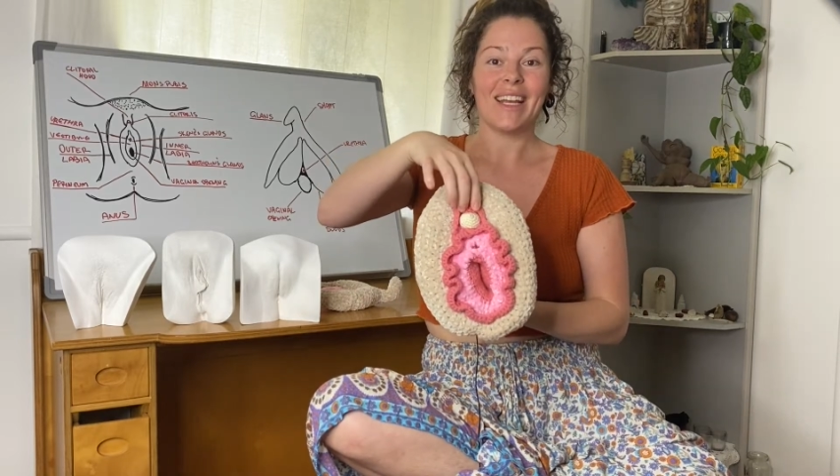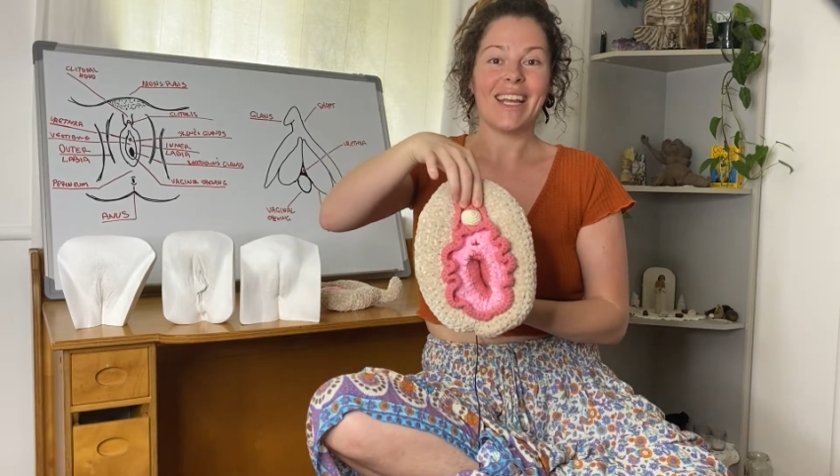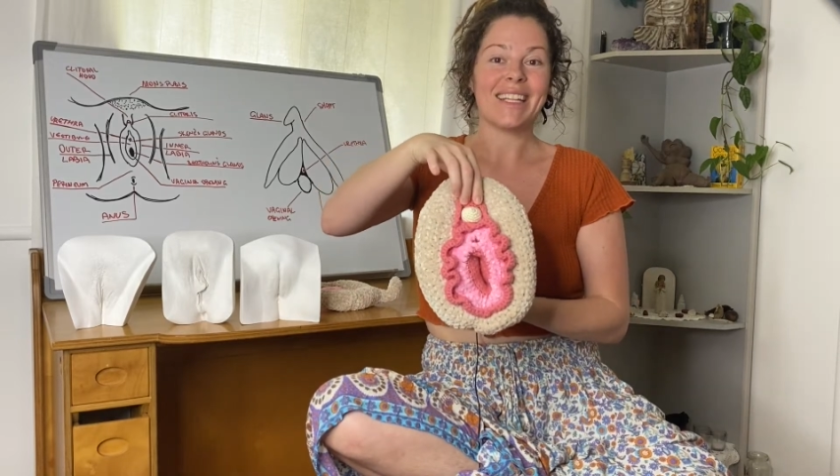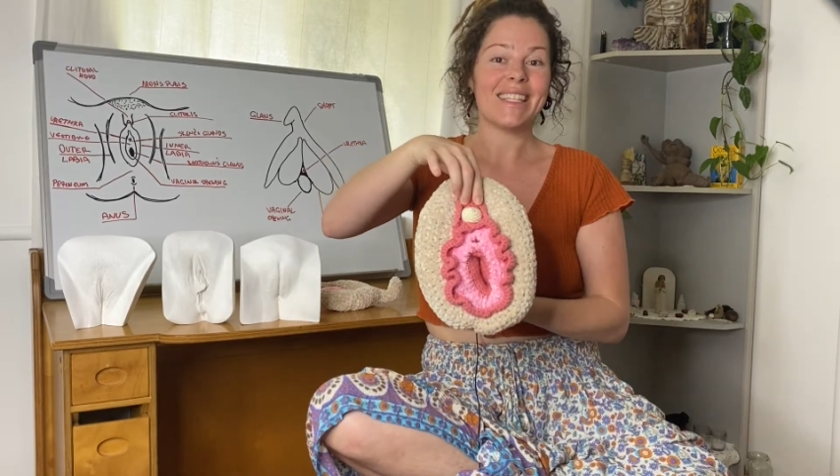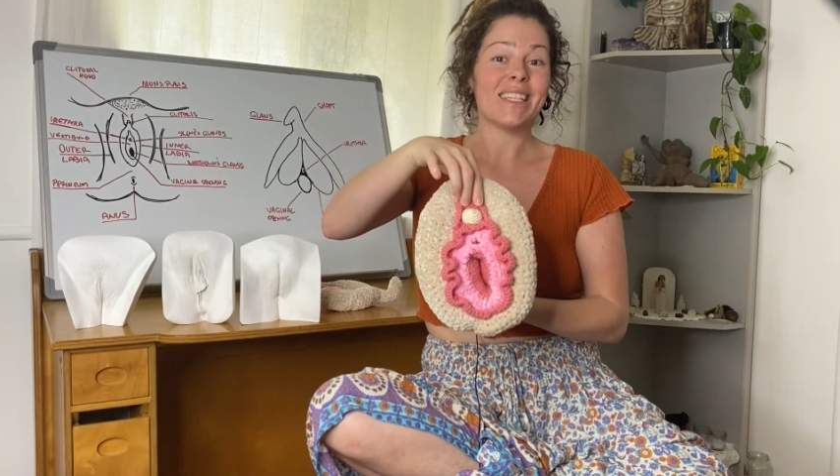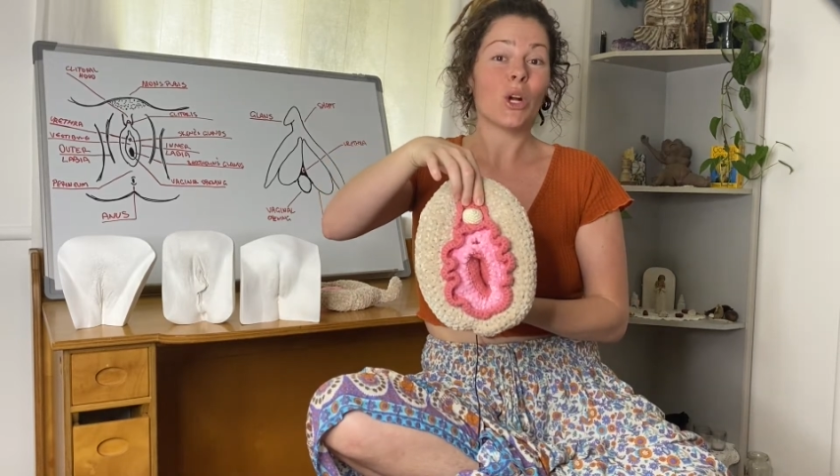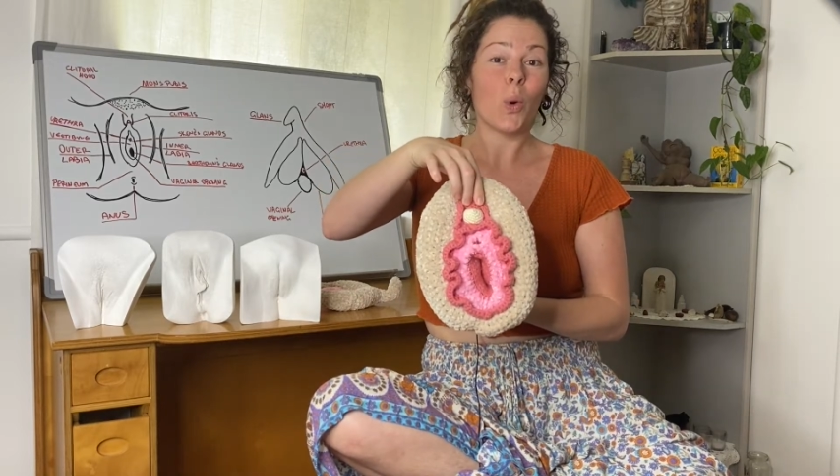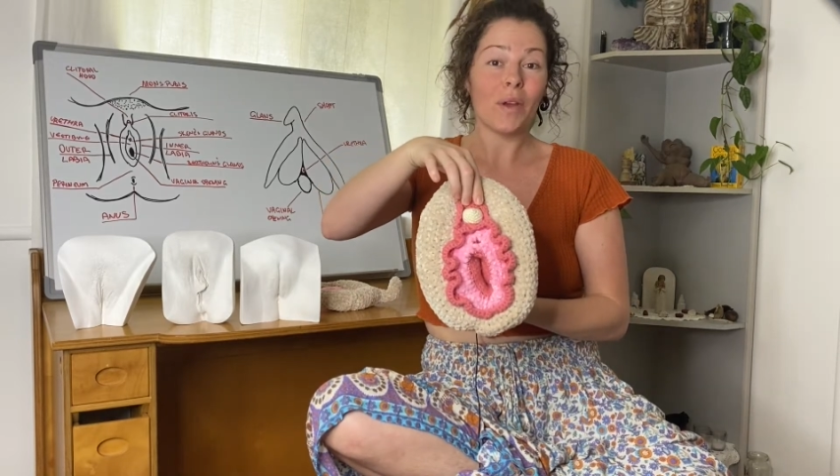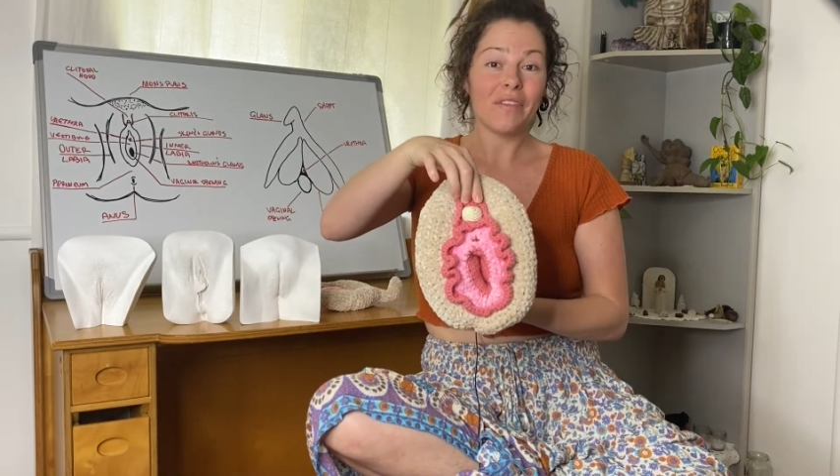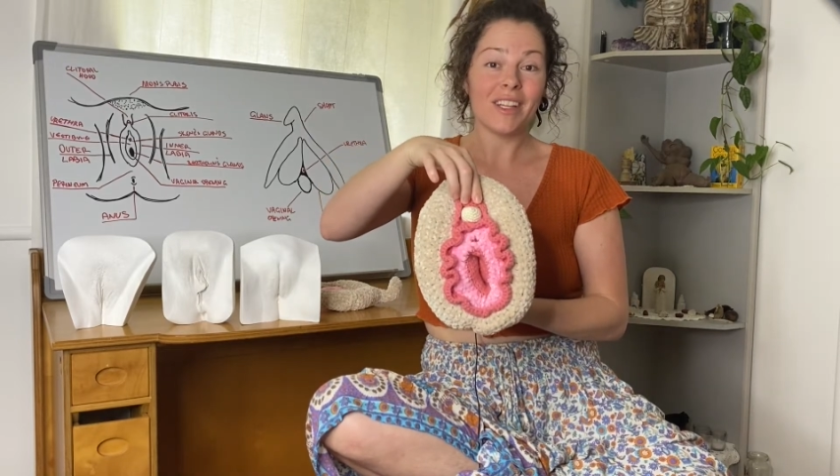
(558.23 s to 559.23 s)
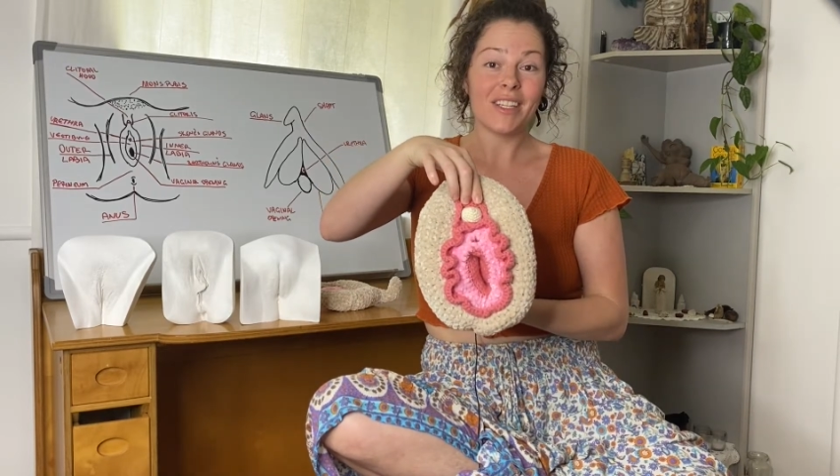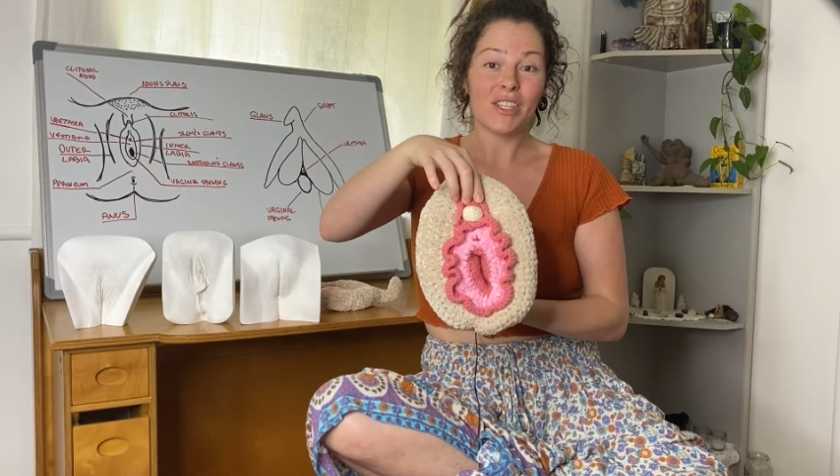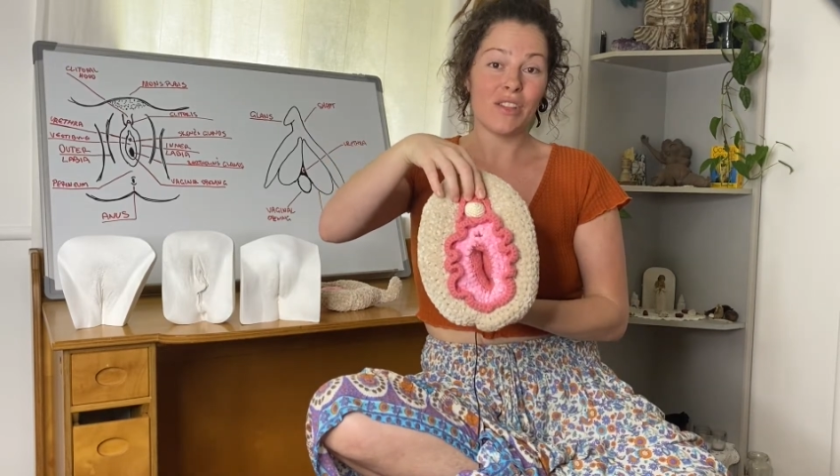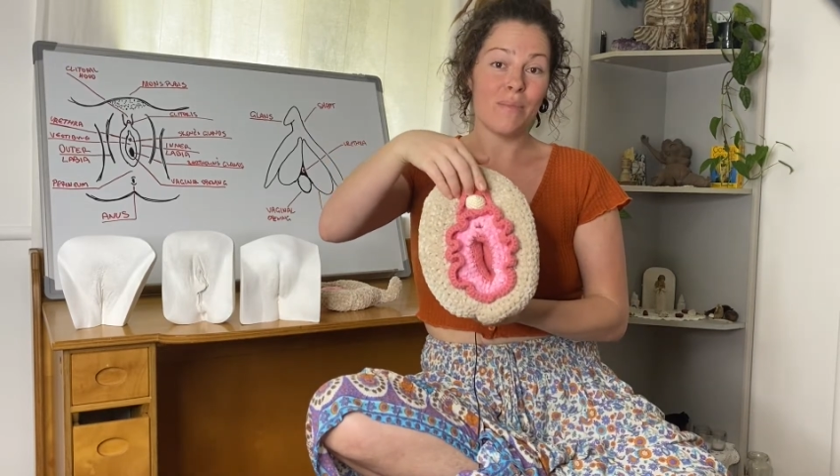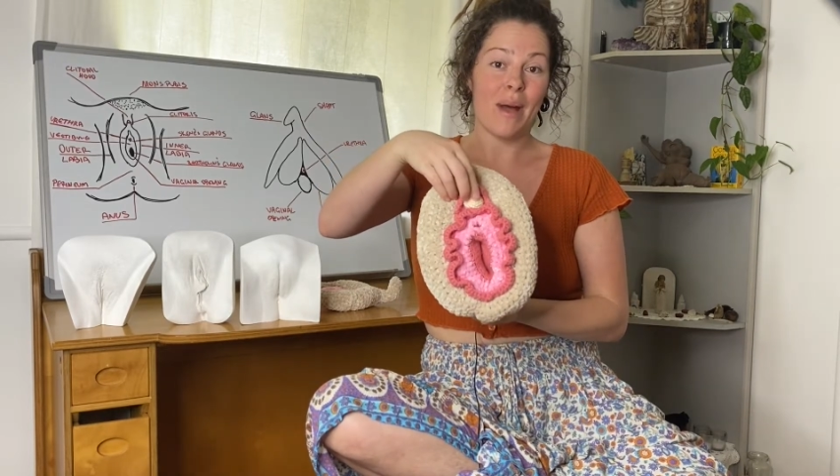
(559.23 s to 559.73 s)
It's the equivalent
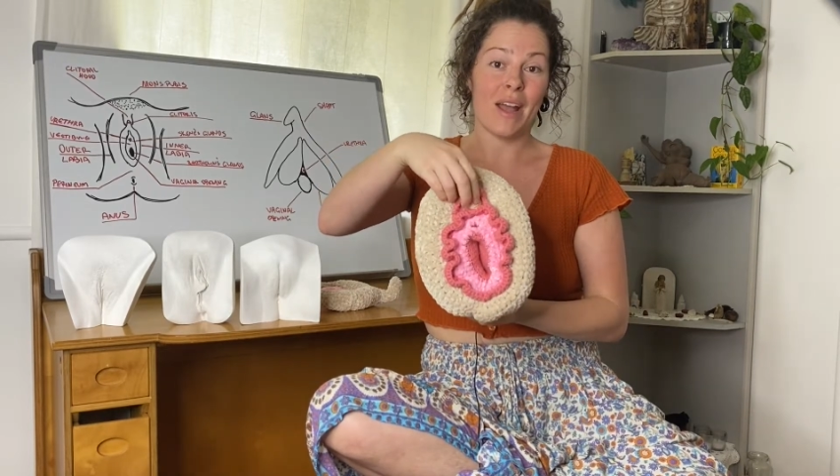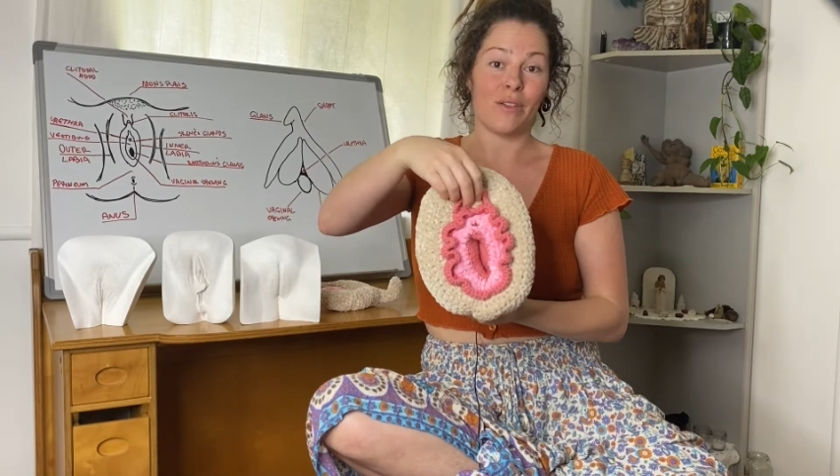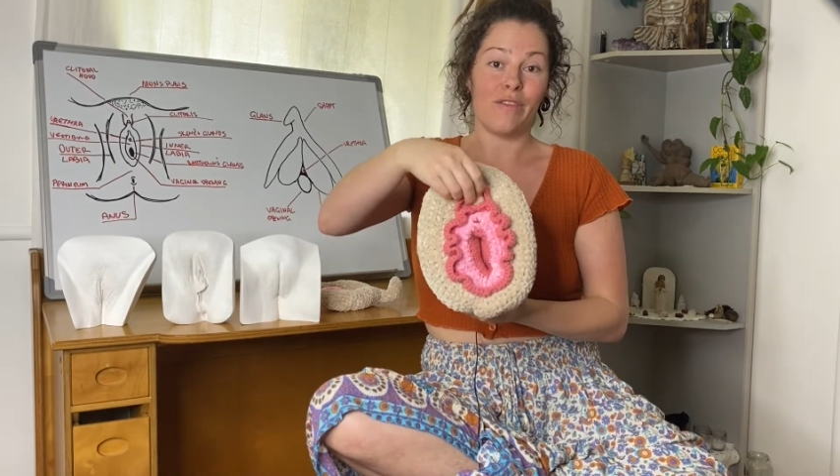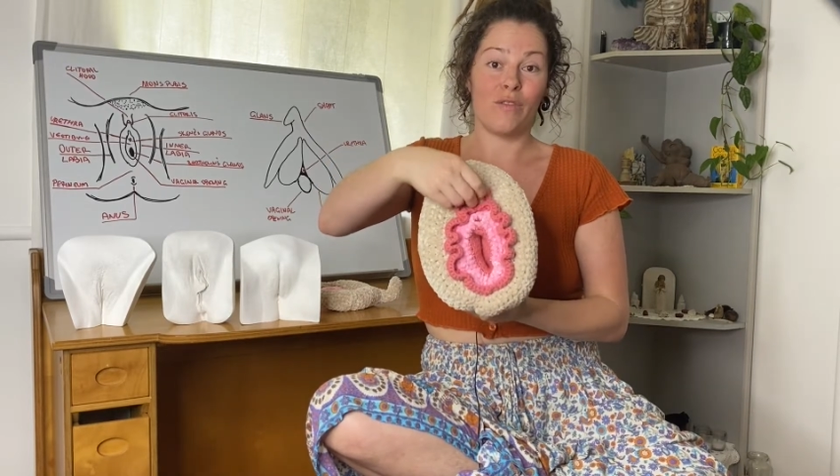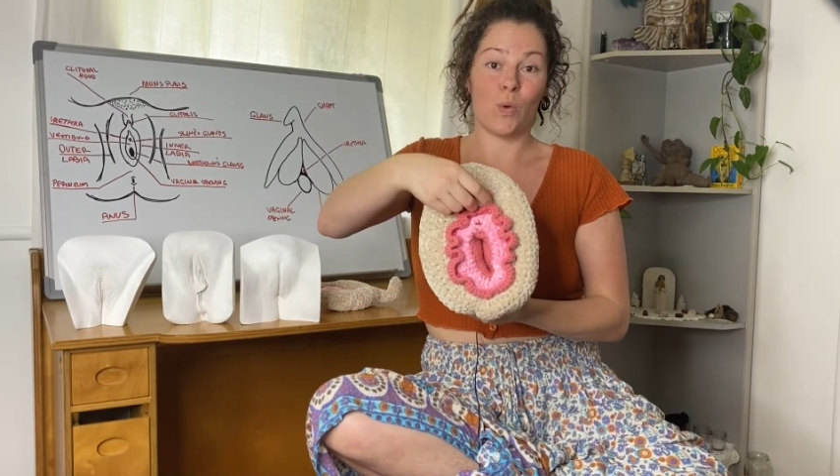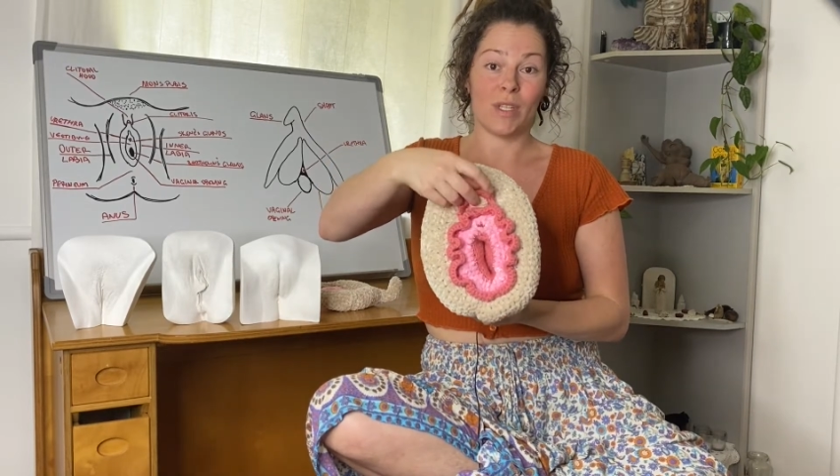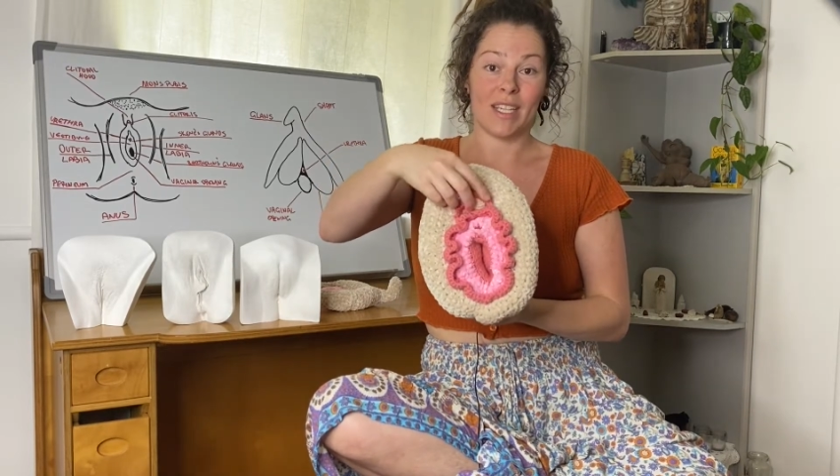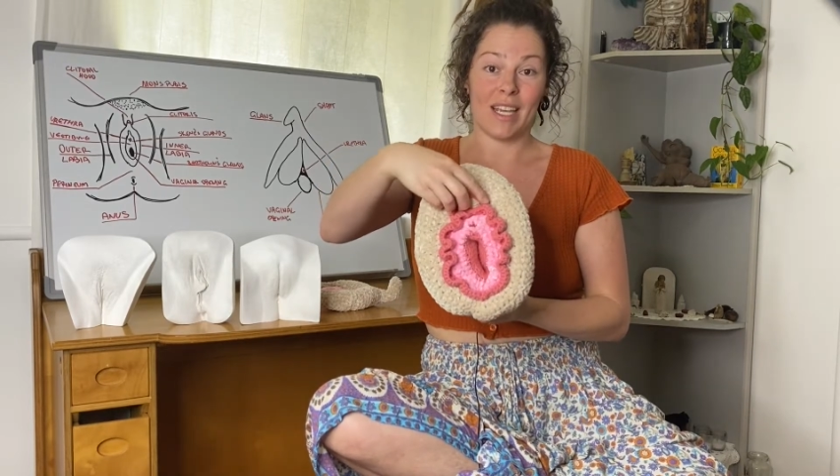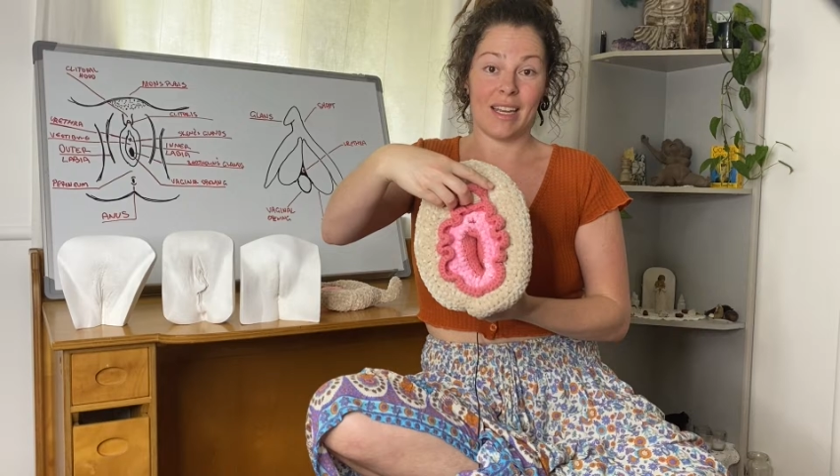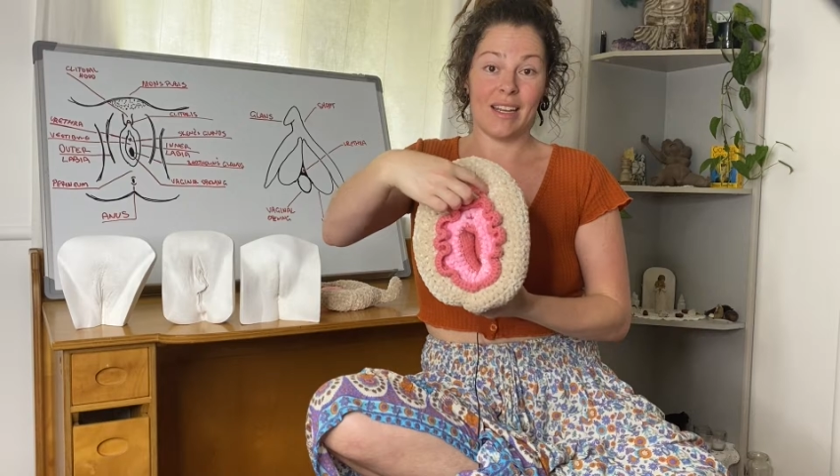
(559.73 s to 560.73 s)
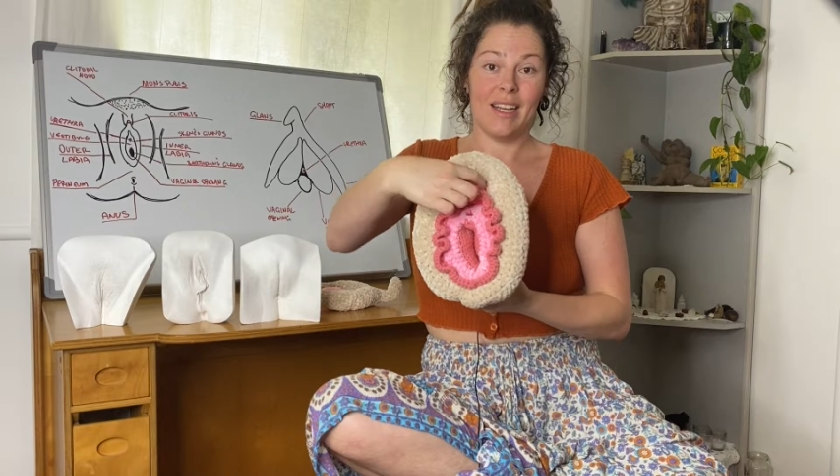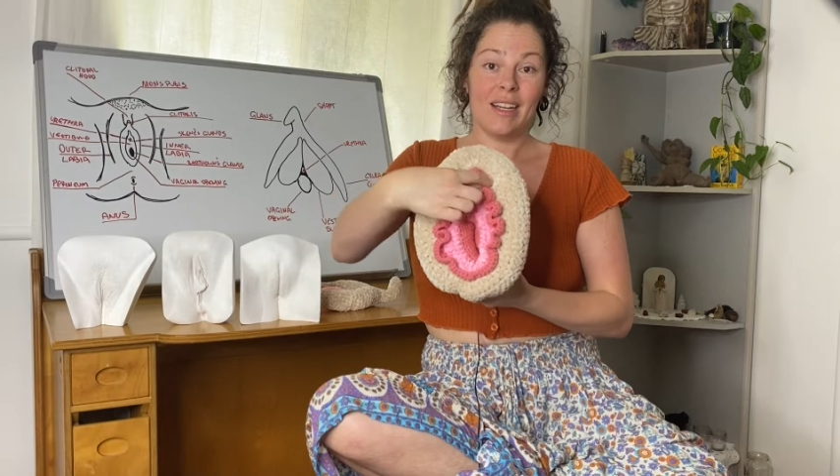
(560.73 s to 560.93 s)
to the male foreskin.